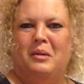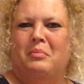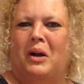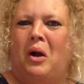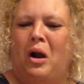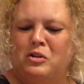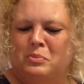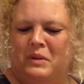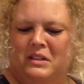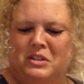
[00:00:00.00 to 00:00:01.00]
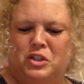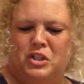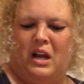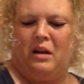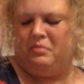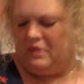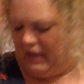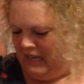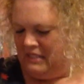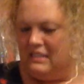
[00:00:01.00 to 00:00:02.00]
My car's been in the shop.
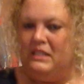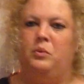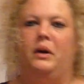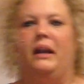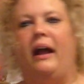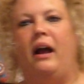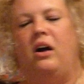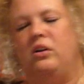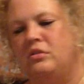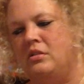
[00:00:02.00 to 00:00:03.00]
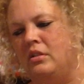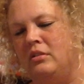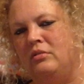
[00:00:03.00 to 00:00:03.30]
The AC went out